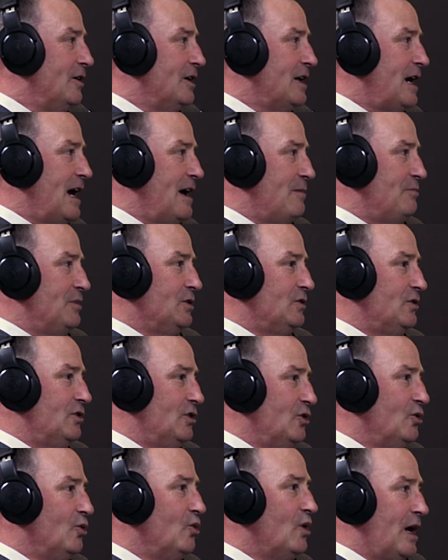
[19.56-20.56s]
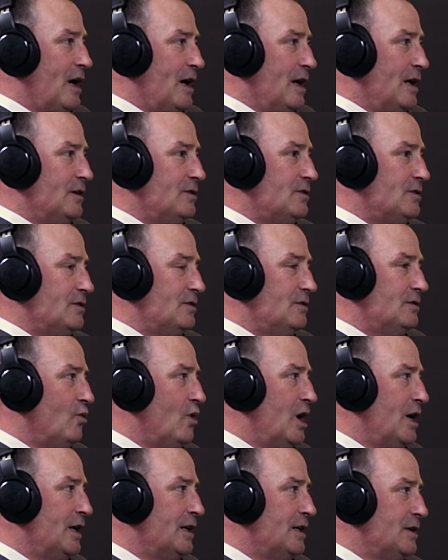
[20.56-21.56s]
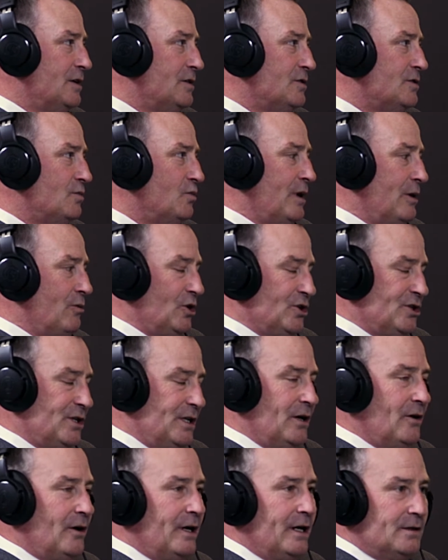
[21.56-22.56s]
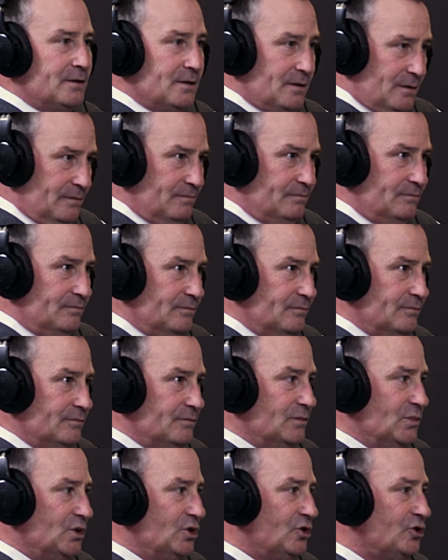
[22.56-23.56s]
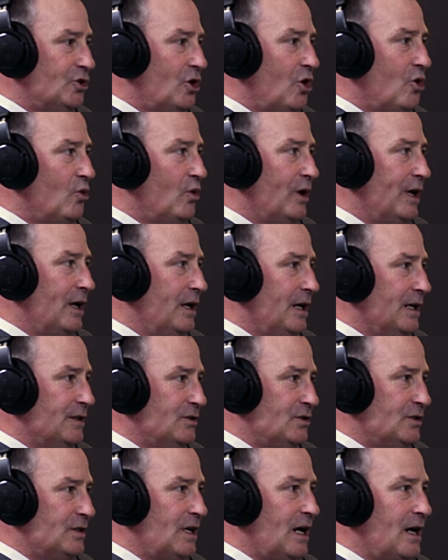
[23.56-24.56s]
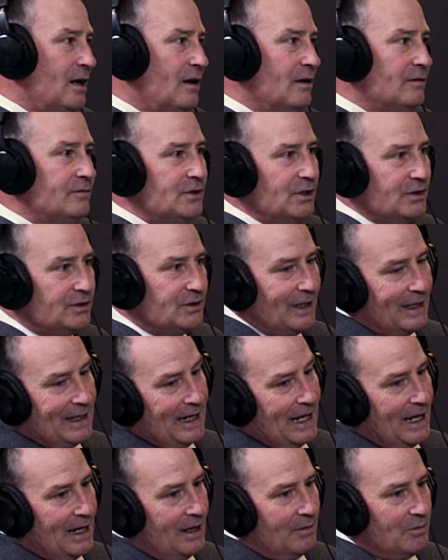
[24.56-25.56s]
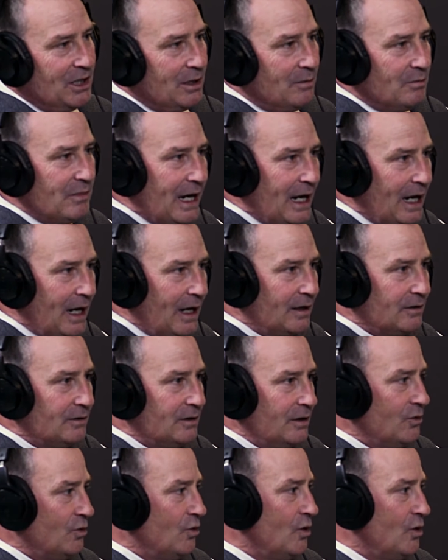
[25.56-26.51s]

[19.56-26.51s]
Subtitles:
it happened 2 ways. One is we were serious. So we, instead of just saying, hey, I'm in a band, it